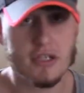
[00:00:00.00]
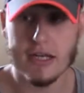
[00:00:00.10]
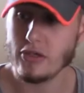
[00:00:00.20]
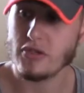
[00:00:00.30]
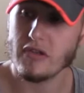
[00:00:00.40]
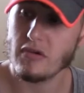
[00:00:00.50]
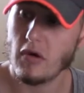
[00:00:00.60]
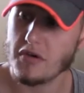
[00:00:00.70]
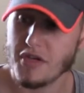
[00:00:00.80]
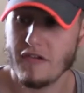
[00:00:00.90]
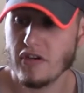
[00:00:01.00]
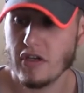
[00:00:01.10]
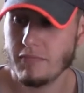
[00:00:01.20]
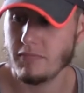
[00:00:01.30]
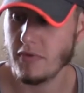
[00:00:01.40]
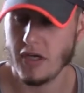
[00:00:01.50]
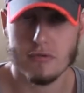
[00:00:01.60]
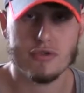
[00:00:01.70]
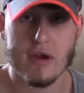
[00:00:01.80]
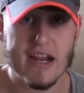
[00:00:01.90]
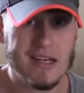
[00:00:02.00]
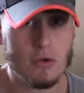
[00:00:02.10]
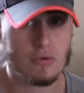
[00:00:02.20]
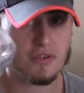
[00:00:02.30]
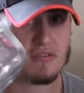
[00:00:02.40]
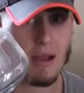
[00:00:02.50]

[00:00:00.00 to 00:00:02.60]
literally thought I was either going to, you know, trade it or just